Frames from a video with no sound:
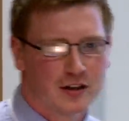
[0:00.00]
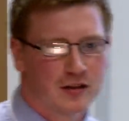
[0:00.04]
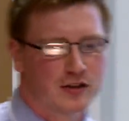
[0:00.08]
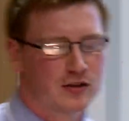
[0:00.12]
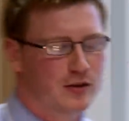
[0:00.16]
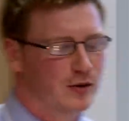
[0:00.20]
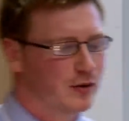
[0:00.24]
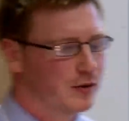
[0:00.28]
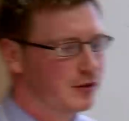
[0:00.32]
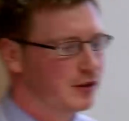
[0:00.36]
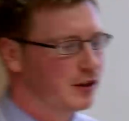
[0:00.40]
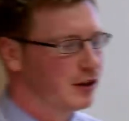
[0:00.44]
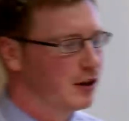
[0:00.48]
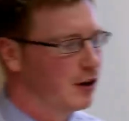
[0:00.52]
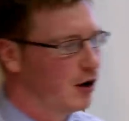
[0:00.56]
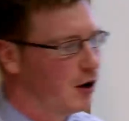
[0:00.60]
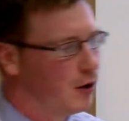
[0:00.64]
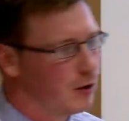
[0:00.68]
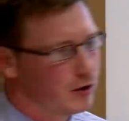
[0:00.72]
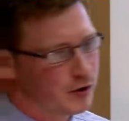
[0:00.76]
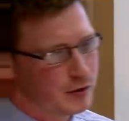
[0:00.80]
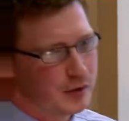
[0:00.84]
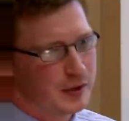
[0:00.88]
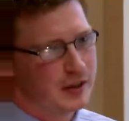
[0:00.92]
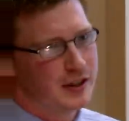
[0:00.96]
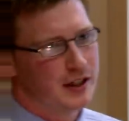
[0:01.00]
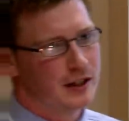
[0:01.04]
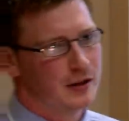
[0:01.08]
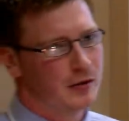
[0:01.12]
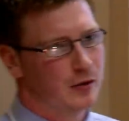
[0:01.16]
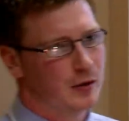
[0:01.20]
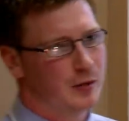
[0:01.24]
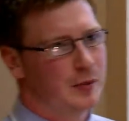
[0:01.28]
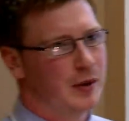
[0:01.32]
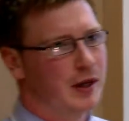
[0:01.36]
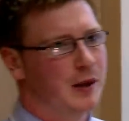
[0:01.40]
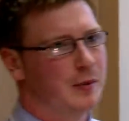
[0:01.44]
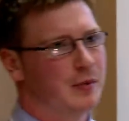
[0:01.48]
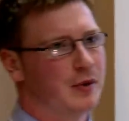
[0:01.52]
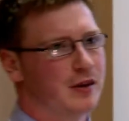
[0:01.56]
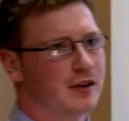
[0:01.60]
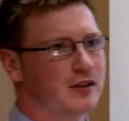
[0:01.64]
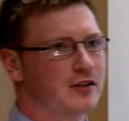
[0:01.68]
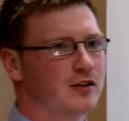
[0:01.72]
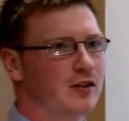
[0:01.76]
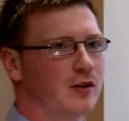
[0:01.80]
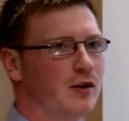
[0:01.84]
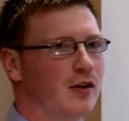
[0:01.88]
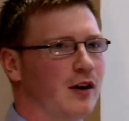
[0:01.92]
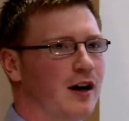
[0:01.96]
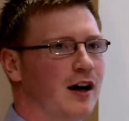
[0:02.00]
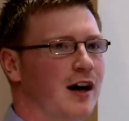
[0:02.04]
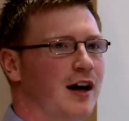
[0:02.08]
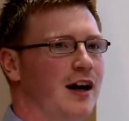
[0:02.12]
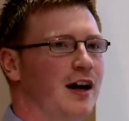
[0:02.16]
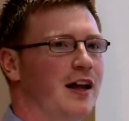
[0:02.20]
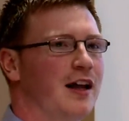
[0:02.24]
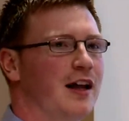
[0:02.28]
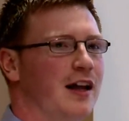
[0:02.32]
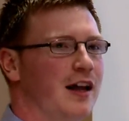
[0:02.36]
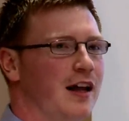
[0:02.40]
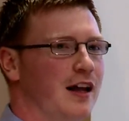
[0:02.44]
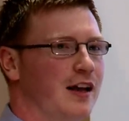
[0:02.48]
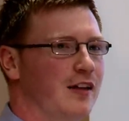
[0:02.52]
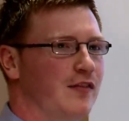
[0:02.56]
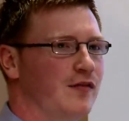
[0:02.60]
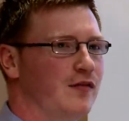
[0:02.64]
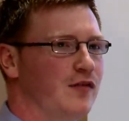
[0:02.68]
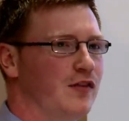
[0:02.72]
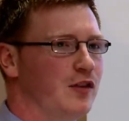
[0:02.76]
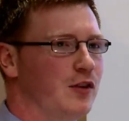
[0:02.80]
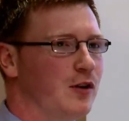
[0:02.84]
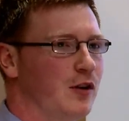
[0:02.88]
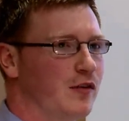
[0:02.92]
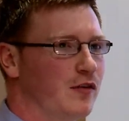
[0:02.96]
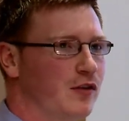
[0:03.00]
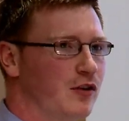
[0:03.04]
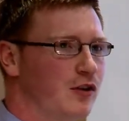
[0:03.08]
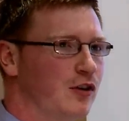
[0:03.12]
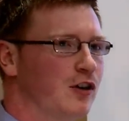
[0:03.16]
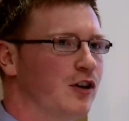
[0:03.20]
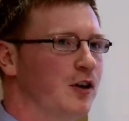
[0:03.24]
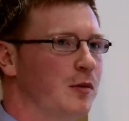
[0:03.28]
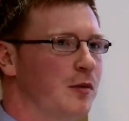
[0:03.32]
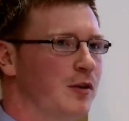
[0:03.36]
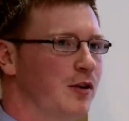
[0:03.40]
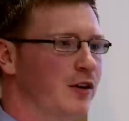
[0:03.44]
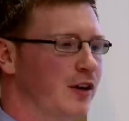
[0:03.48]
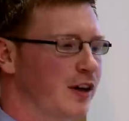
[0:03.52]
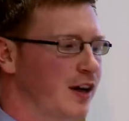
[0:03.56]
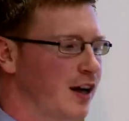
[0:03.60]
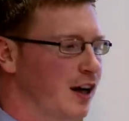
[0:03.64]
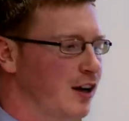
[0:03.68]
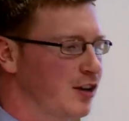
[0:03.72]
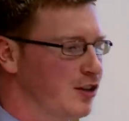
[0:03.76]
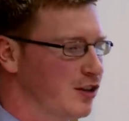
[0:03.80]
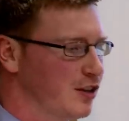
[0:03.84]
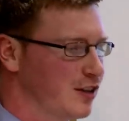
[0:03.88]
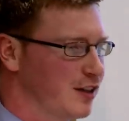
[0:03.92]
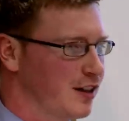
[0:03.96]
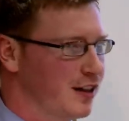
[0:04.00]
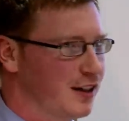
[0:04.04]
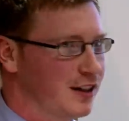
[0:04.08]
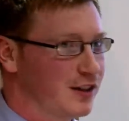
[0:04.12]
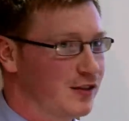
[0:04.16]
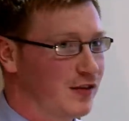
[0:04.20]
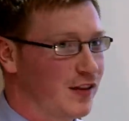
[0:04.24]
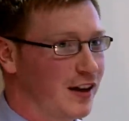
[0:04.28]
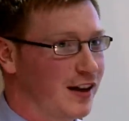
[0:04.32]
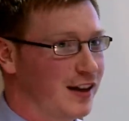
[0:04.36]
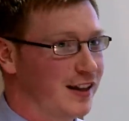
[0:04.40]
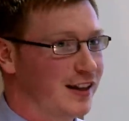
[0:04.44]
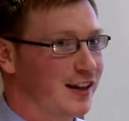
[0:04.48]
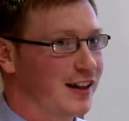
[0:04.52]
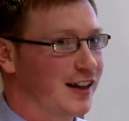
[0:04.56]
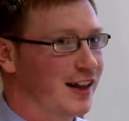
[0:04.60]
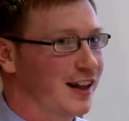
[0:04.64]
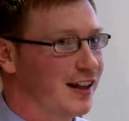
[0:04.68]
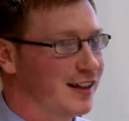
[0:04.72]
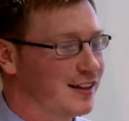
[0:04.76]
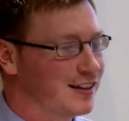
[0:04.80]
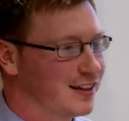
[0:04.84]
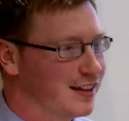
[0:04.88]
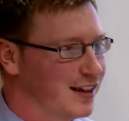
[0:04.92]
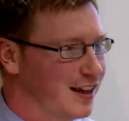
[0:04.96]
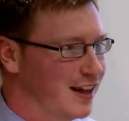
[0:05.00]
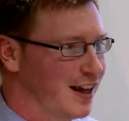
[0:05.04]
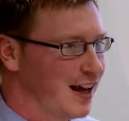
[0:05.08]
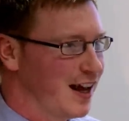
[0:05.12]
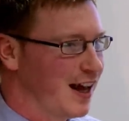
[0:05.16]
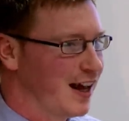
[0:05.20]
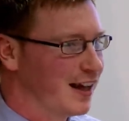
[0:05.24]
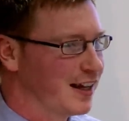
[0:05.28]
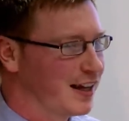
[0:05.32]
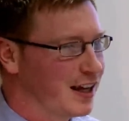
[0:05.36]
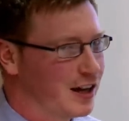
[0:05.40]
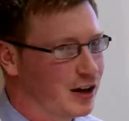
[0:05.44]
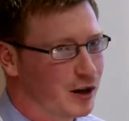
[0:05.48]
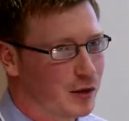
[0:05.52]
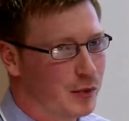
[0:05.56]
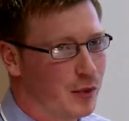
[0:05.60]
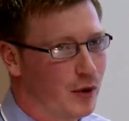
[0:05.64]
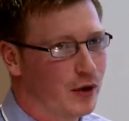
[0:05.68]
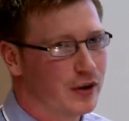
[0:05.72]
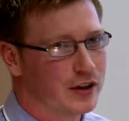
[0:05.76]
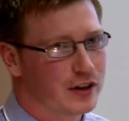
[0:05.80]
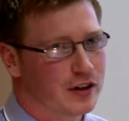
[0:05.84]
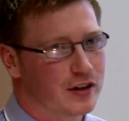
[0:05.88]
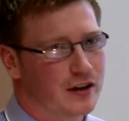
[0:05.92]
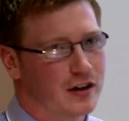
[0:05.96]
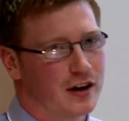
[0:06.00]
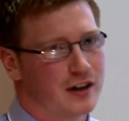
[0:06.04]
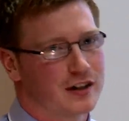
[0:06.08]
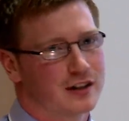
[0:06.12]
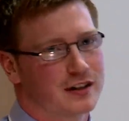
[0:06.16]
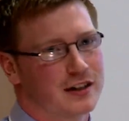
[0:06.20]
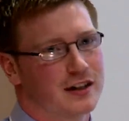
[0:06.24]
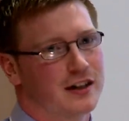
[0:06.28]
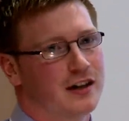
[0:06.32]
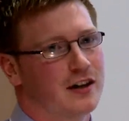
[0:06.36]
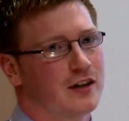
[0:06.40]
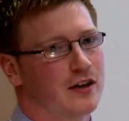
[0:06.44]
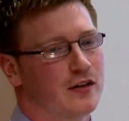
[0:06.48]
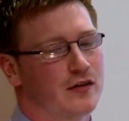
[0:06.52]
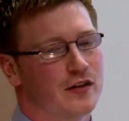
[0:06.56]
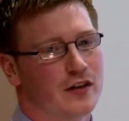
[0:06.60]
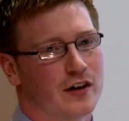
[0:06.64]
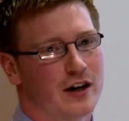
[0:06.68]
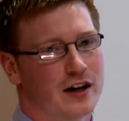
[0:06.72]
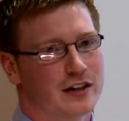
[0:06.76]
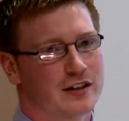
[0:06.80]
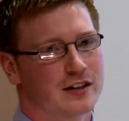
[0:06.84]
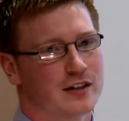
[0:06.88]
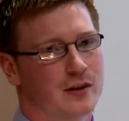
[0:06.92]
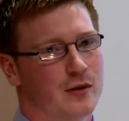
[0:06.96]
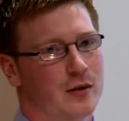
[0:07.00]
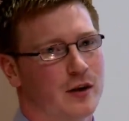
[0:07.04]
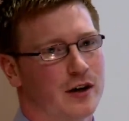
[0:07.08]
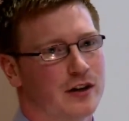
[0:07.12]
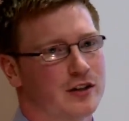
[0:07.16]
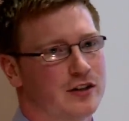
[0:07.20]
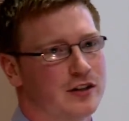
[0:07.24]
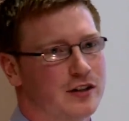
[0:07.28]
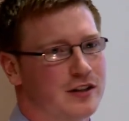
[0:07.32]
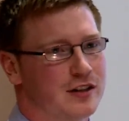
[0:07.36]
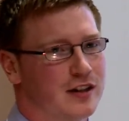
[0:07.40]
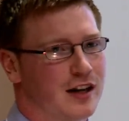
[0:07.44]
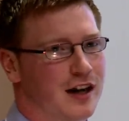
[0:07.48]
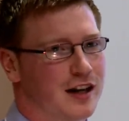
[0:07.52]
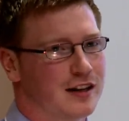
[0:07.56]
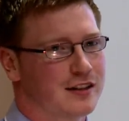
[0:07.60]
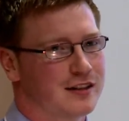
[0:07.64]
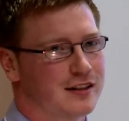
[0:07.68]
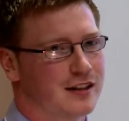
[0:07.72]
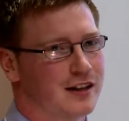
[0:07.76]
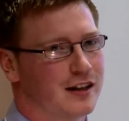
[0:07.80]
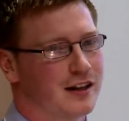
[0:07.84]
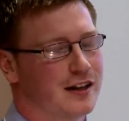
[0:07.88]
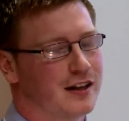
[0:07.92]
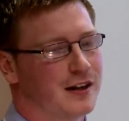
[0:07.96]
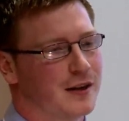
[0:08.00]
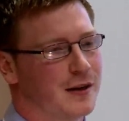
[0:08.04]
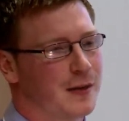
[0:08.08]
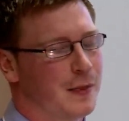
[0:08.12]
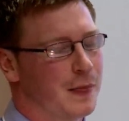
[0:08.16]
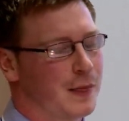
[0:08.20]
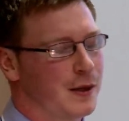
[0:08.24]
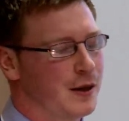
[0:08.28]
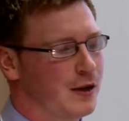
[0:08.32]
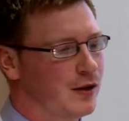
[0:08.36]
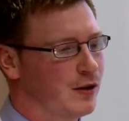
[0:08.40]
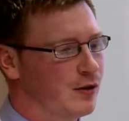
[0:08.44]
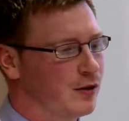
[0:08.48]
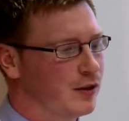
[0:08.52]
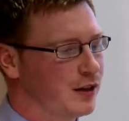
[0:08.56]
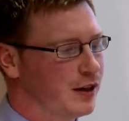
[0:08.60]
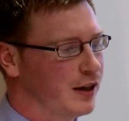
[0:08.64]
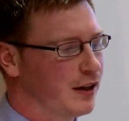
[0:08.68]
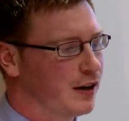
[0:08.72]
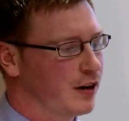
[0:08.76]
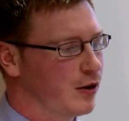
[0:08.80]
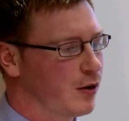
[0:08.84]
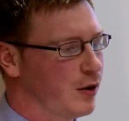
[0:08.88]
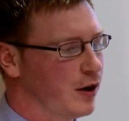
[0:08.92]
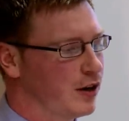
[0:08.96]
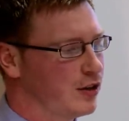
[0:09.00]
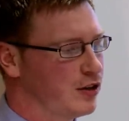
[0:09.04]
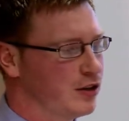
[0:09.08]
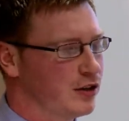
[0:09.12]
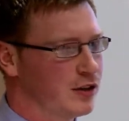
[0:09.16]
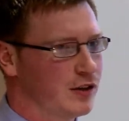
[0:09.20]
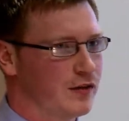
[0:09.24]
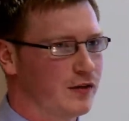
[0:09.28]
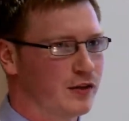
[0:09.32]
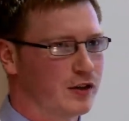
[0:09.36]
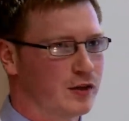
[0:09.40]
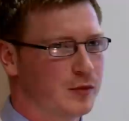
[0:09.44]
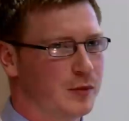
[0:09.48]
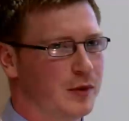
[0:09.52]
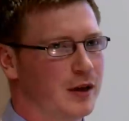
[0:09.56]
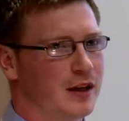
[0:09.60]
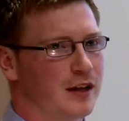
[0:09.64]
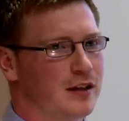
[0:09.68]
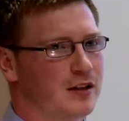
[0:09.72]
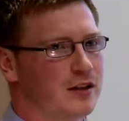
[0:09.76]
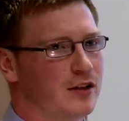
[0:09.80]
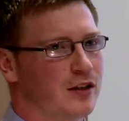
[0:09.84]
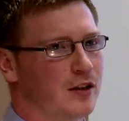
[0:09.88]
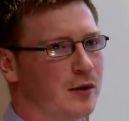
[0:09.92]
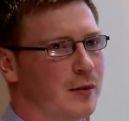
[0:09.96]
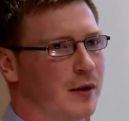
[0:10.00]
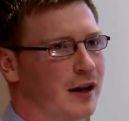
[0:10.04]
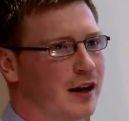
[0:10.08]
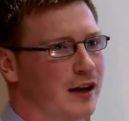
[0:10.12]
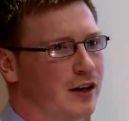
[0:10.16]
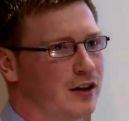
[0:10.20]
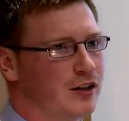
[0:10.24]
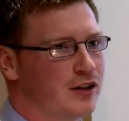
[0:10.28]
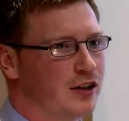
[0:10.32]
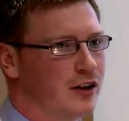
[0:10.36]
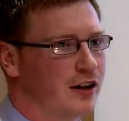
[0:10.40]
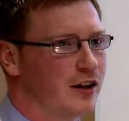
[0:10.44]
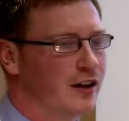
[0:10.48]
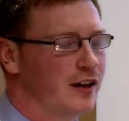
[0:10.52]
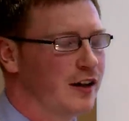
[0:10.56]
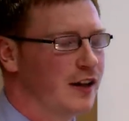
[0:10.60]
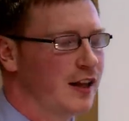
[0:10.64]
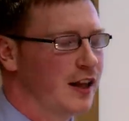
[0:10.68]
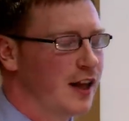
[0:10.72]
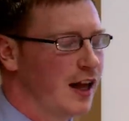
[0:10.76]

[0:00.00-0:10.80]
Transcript: So you'll always be dealing with people. So if you have good communication skills, if anything else, and get your point across clear, if you're asking questions, ask the clear questions if you're speaking to your manager,